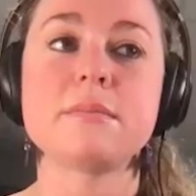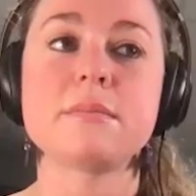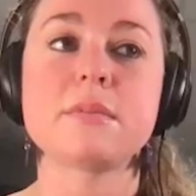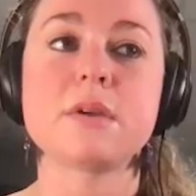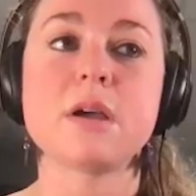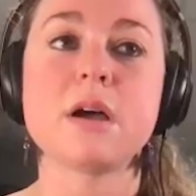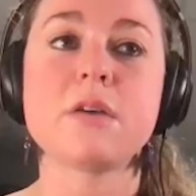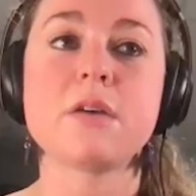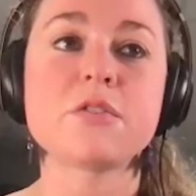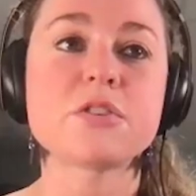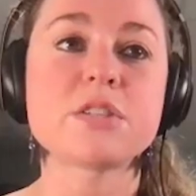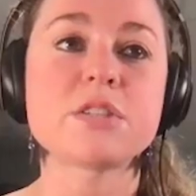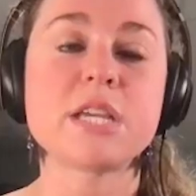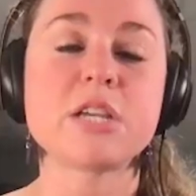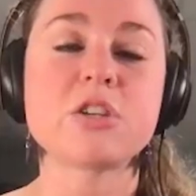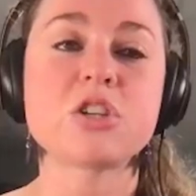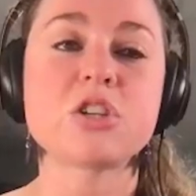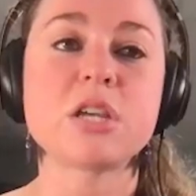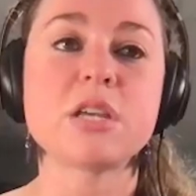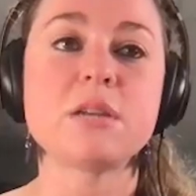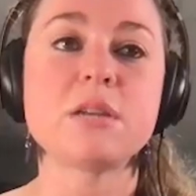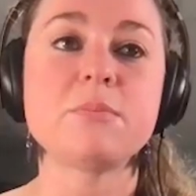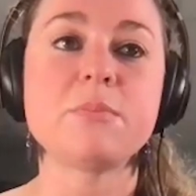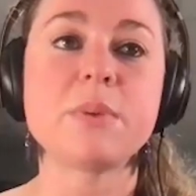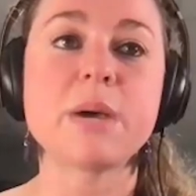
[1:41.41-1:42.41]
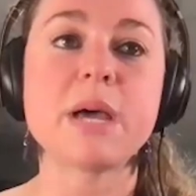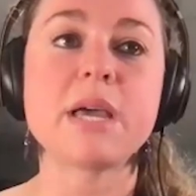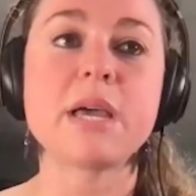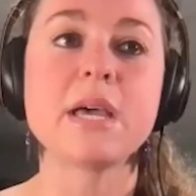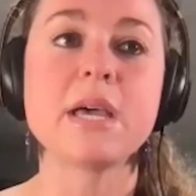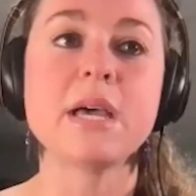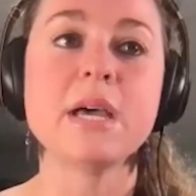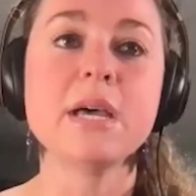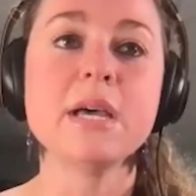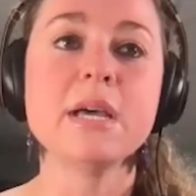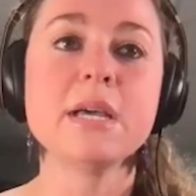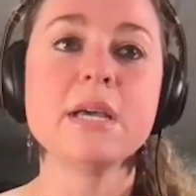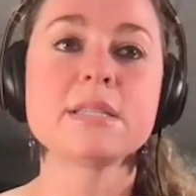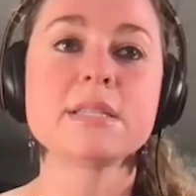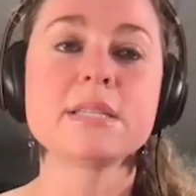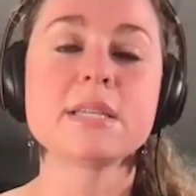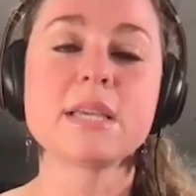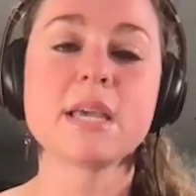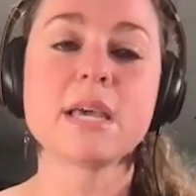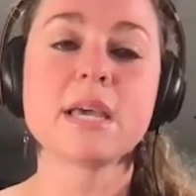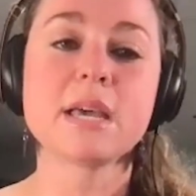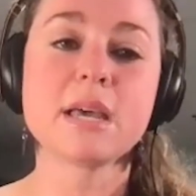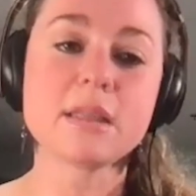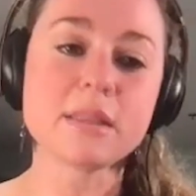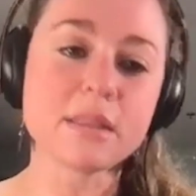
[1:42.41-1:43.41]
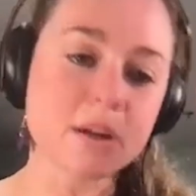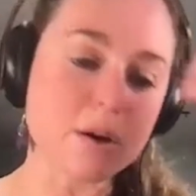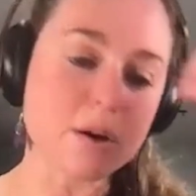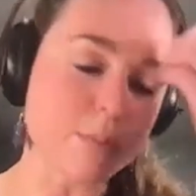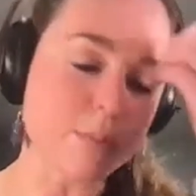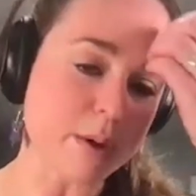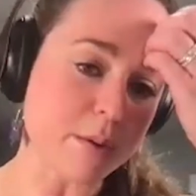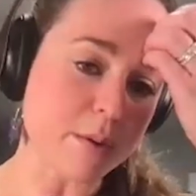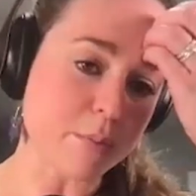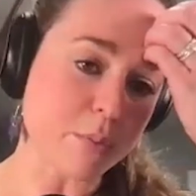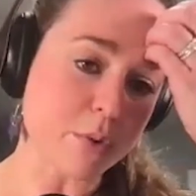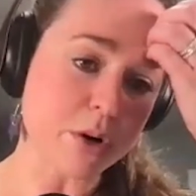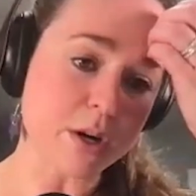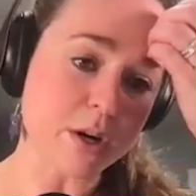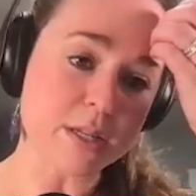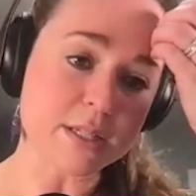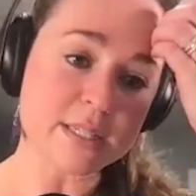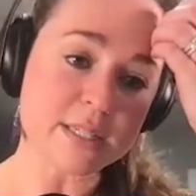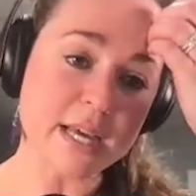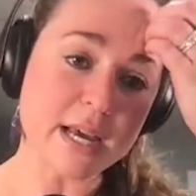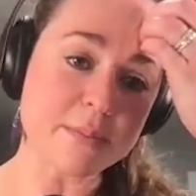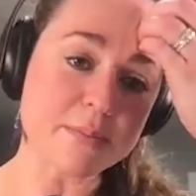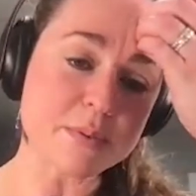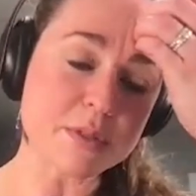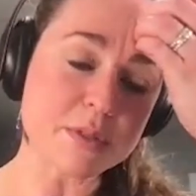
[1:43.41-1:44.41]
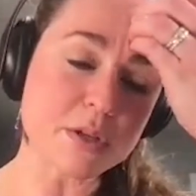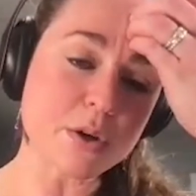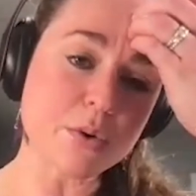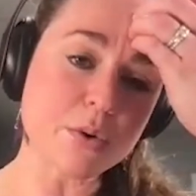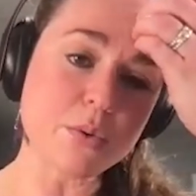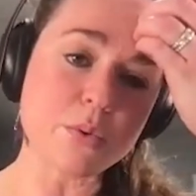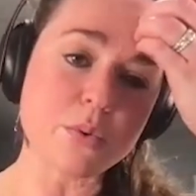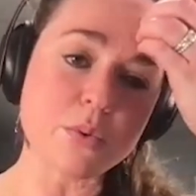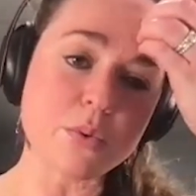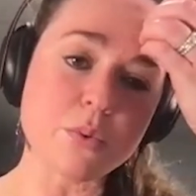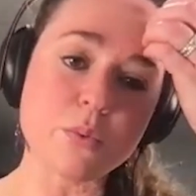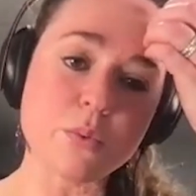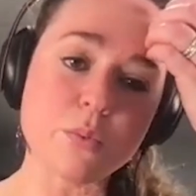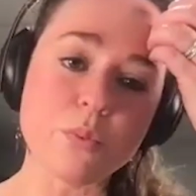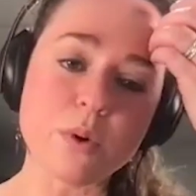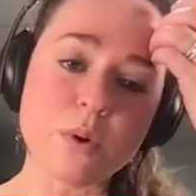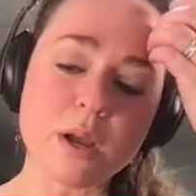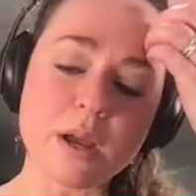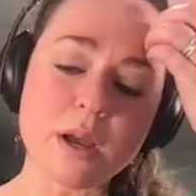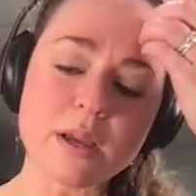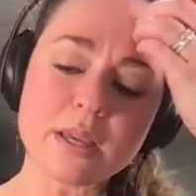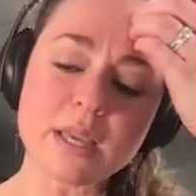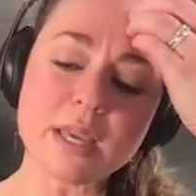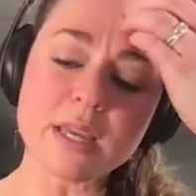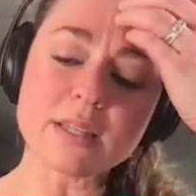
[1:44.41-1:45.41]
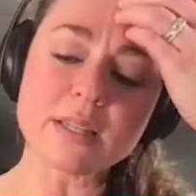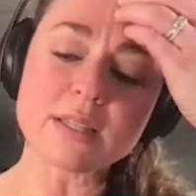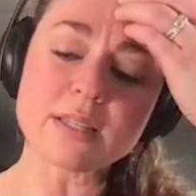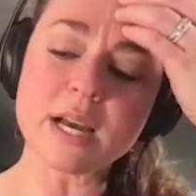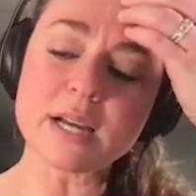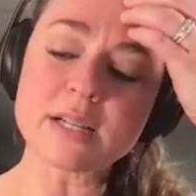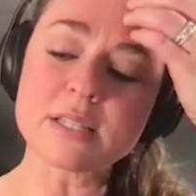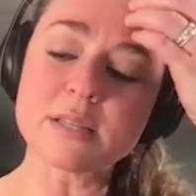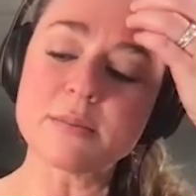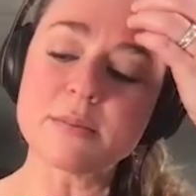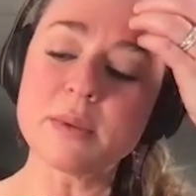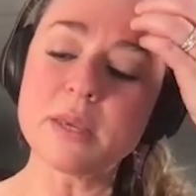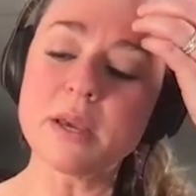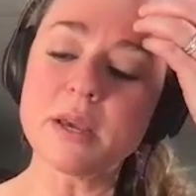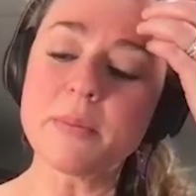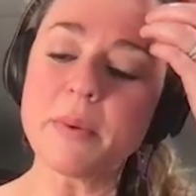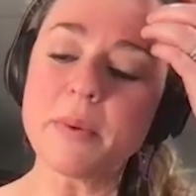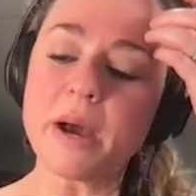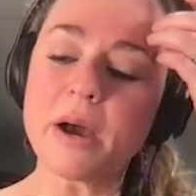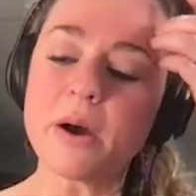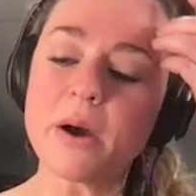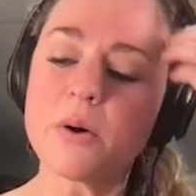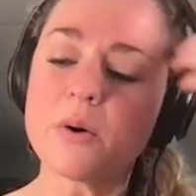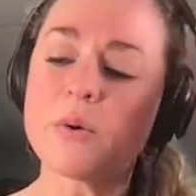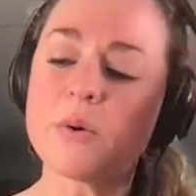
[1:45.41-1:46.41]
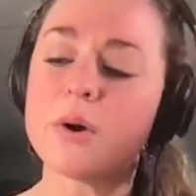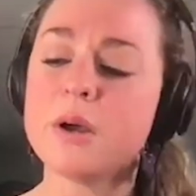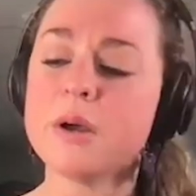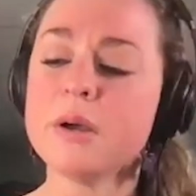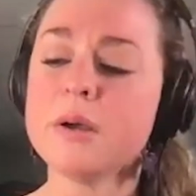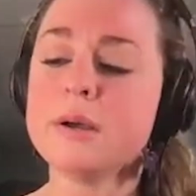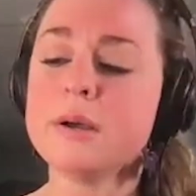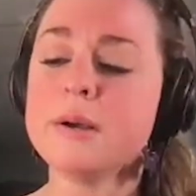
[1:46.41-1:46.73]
conversation, but to get a little bit more in depth. So talk to me about,